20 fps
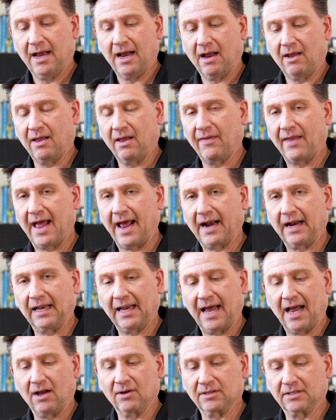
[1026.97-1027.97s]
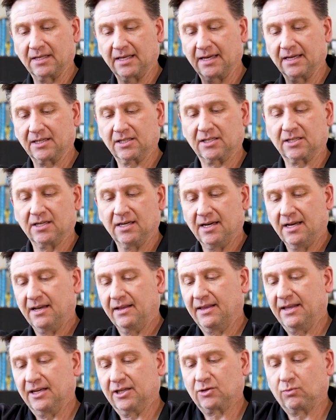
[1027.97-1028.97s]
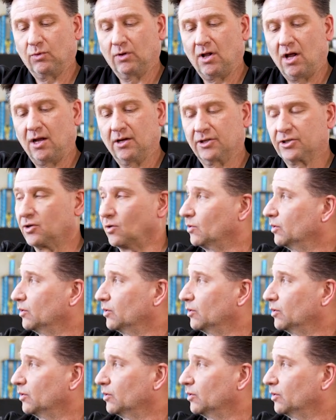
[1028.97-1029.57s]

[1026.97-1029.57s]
And then that allows this. This will also